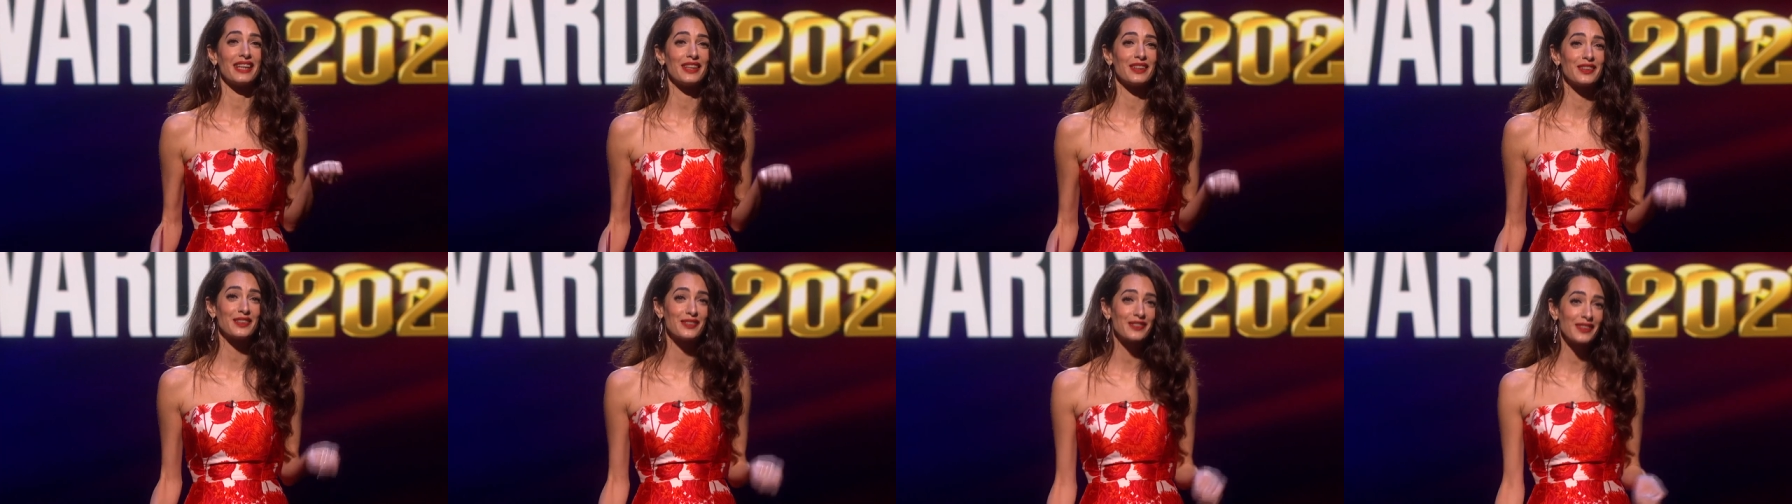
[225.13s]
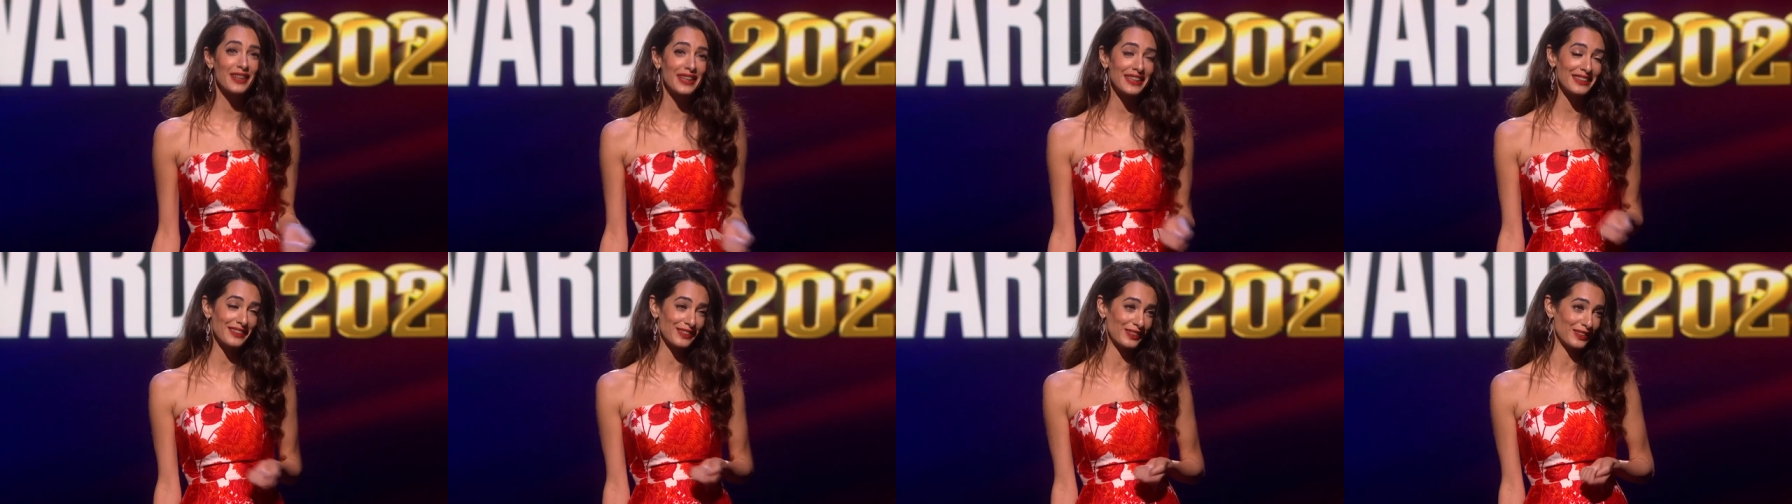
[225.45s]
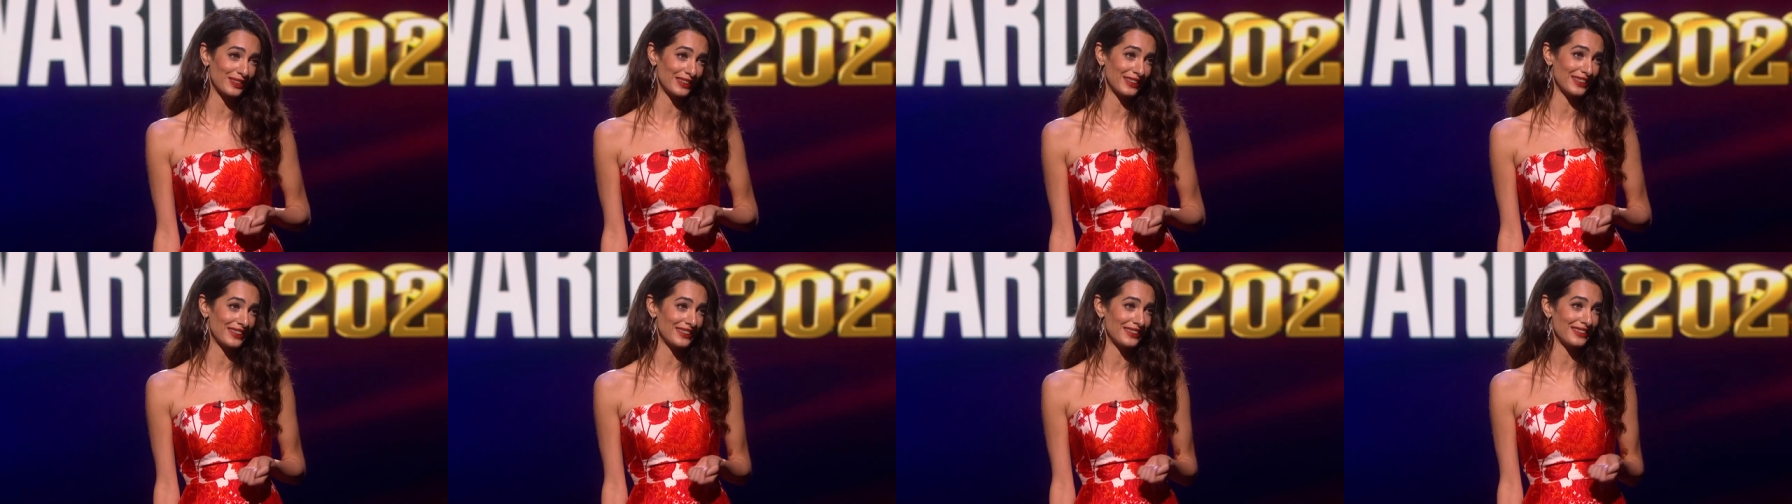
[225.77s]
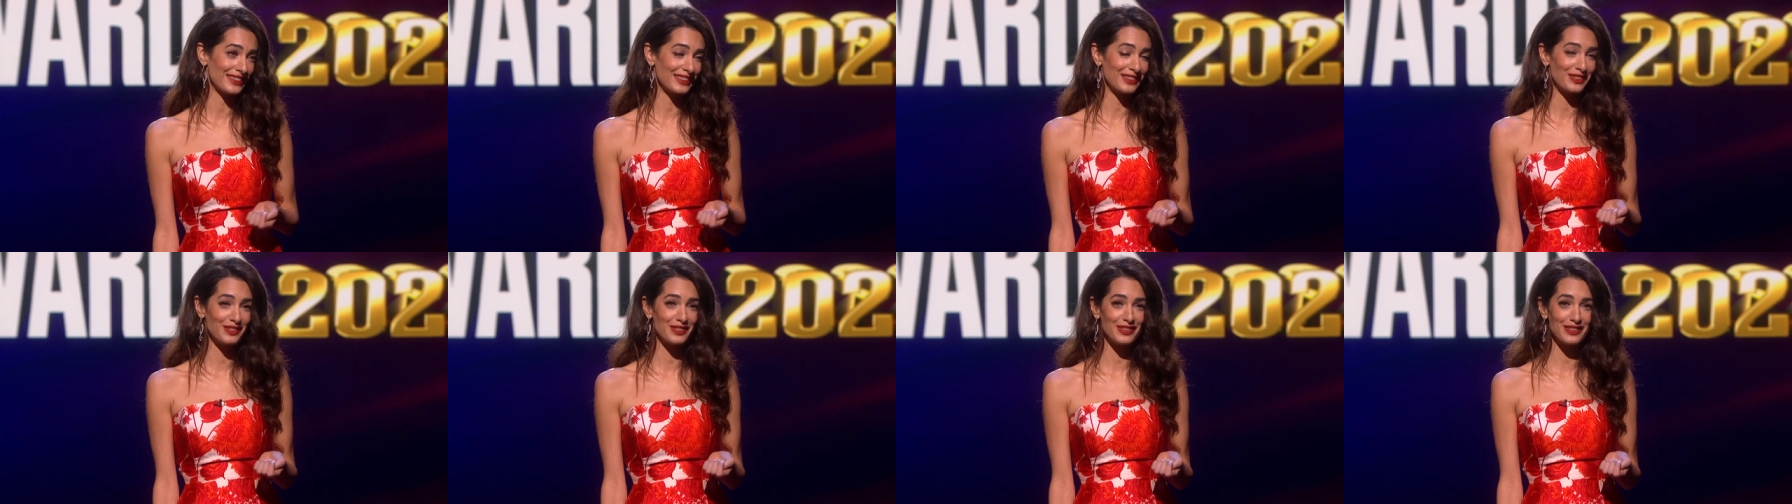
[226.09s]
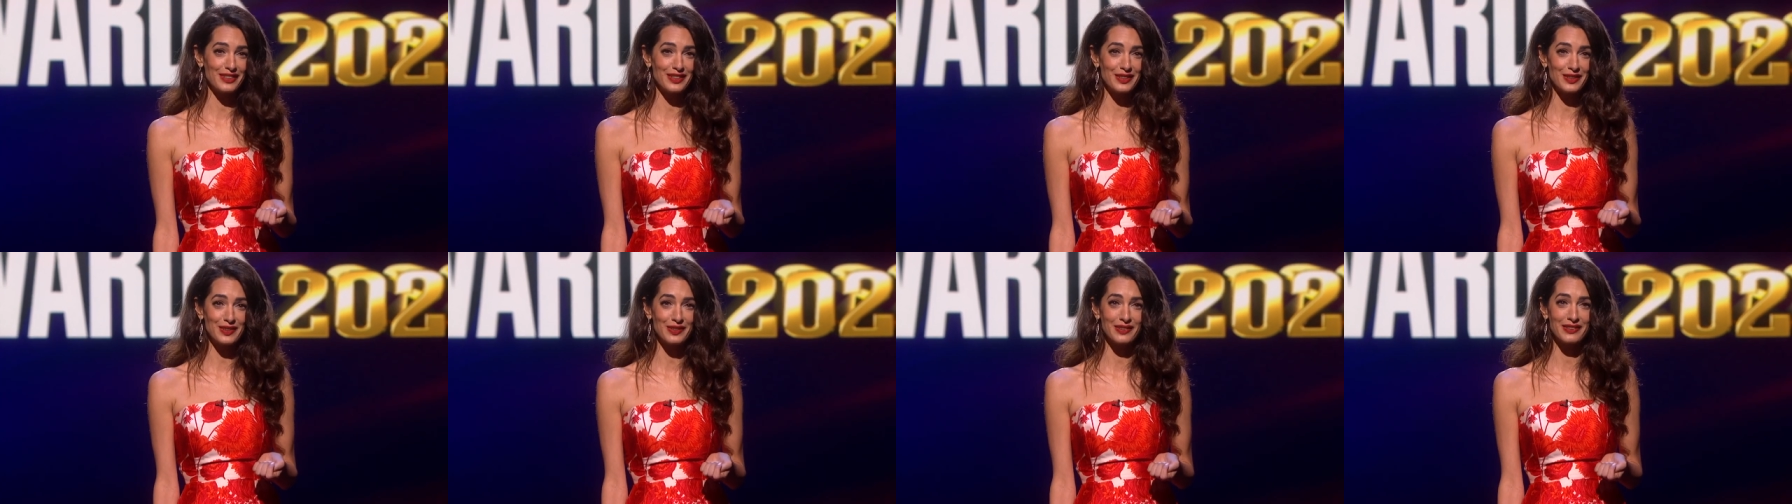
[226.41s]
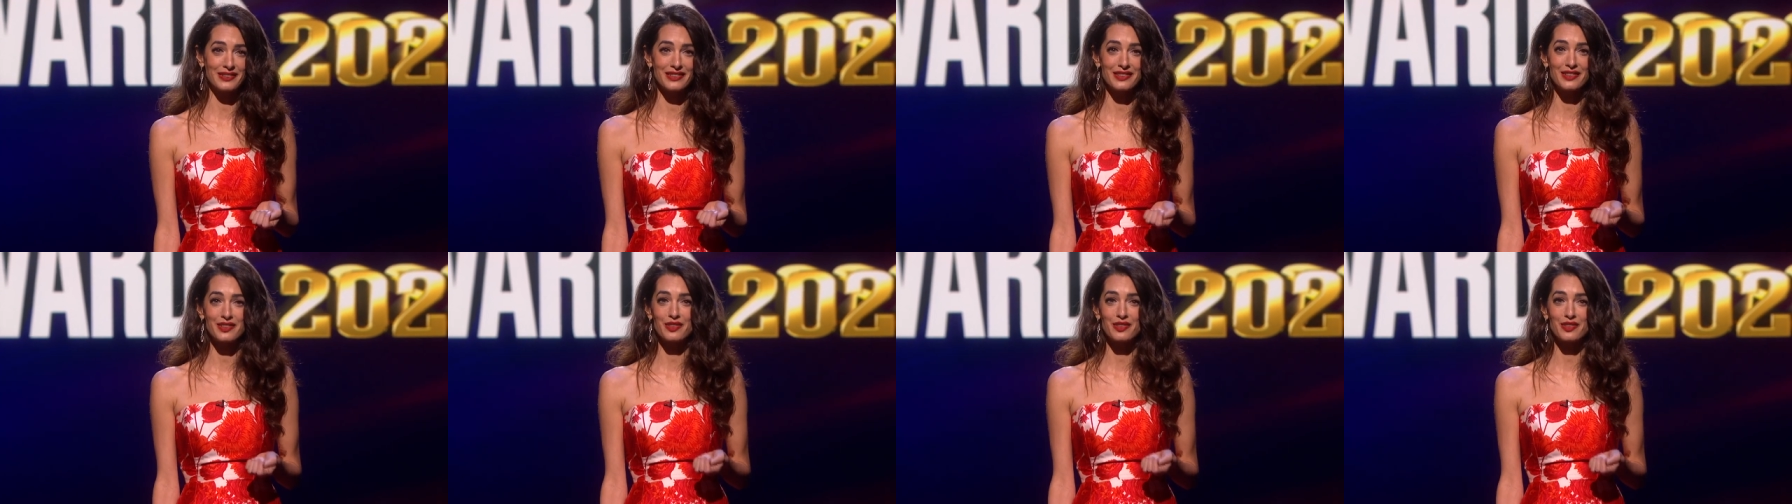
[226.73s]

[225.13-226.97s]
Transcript: great honor to introduce